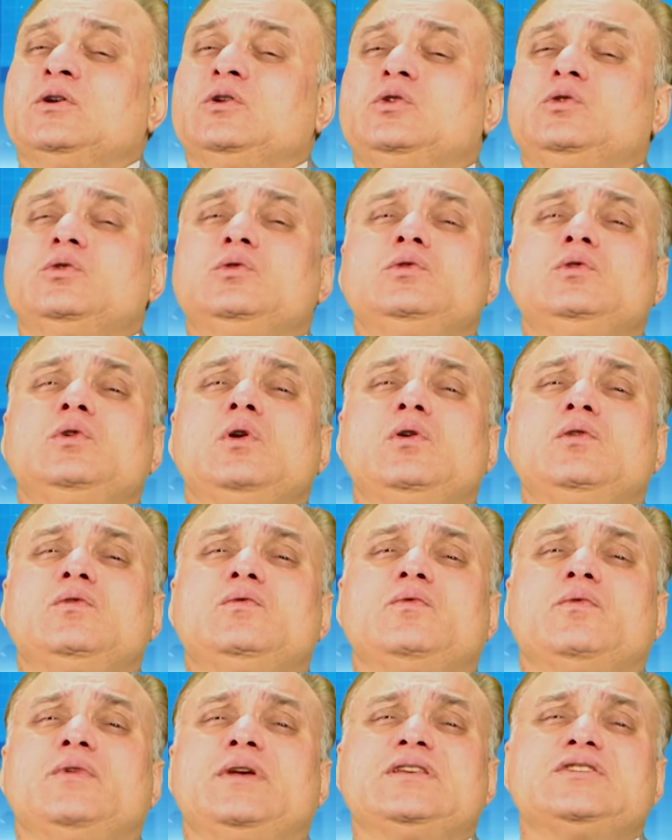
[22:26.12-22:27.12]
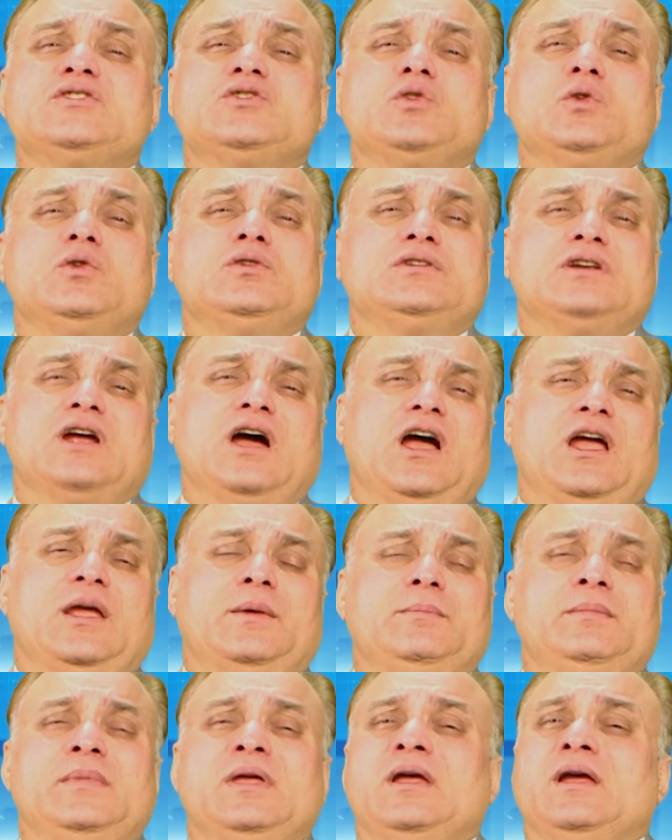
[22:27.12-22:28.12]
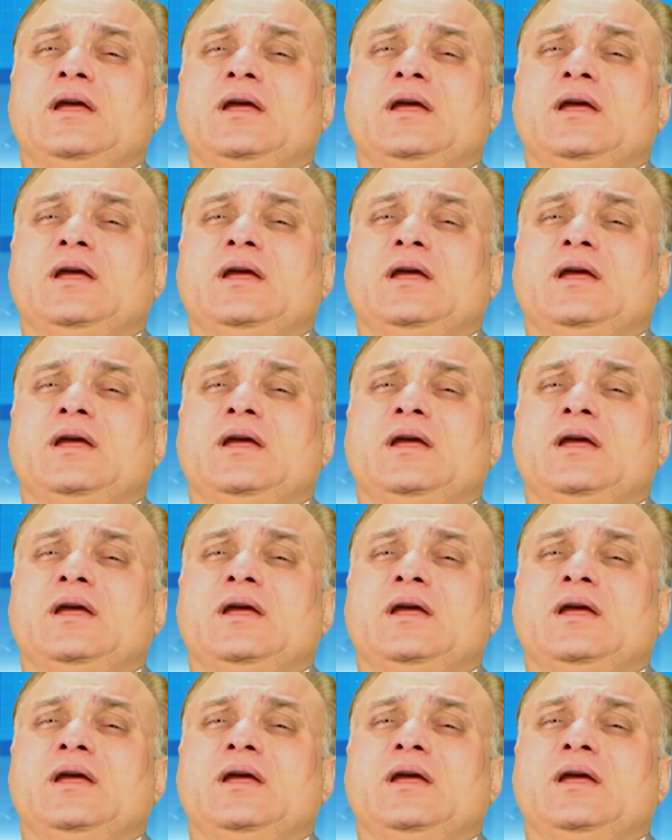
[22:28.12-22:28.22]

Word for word: Do not waste your time